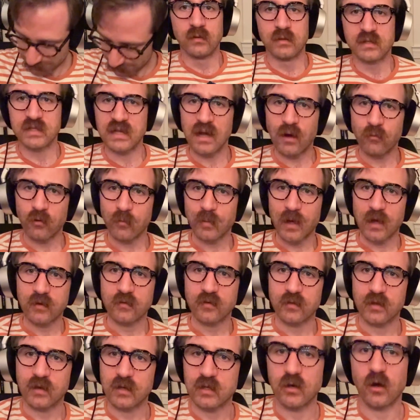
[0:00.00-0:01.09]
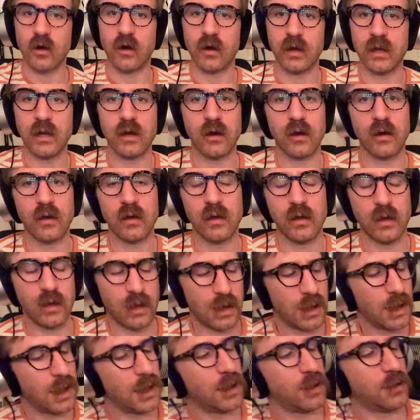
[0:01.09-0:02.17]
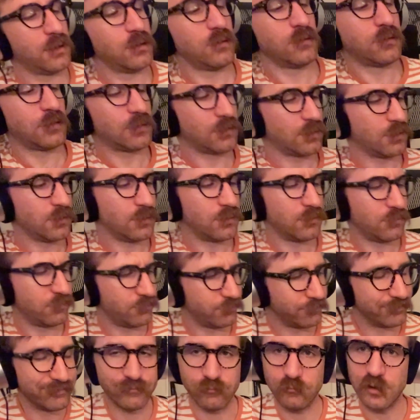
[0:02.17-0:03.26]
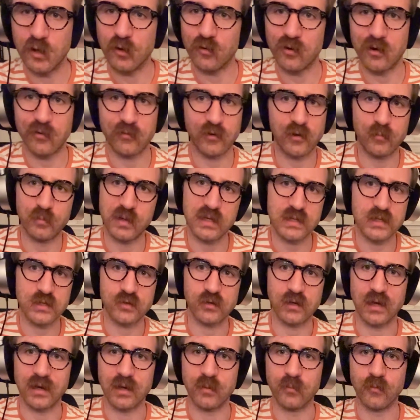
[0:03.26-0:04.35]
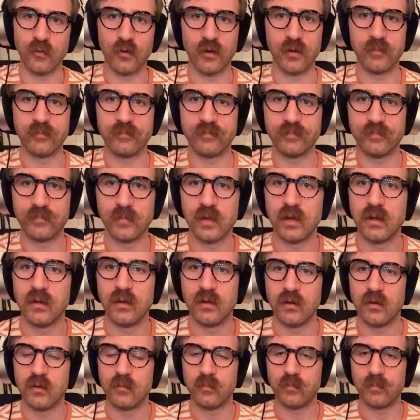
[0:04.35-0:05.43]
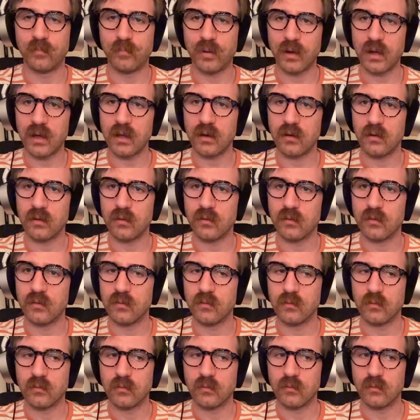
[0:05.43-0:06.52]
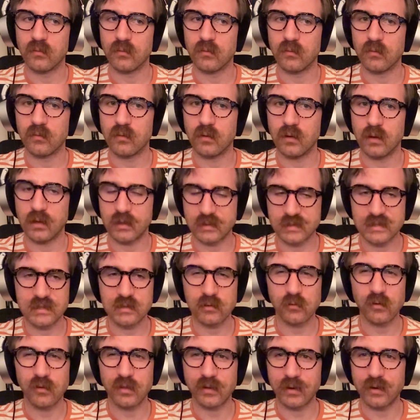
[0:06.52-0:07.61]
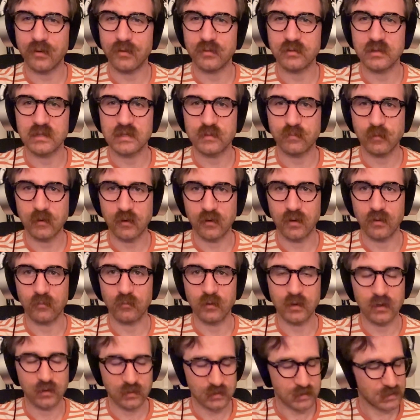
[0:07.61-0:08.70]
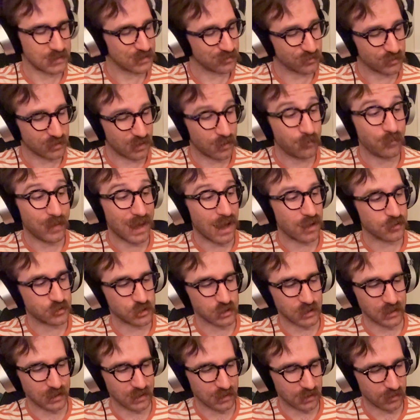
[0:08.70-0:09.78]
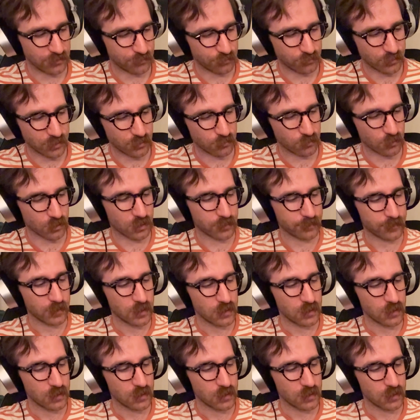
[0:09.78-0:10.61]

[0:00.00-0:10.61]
So now we're back to the guitar here, and we don't have our B string anymore. But it's still there in spirit. We can still imagine it if we were.